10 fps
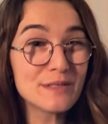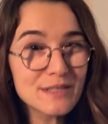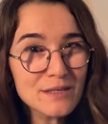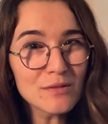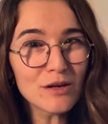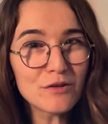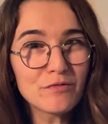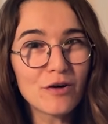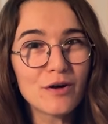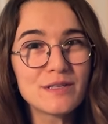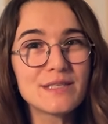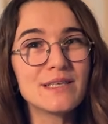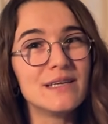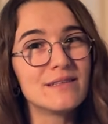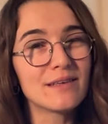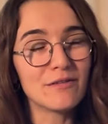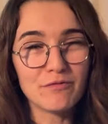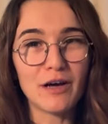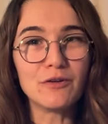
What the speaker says: similar fonts it can find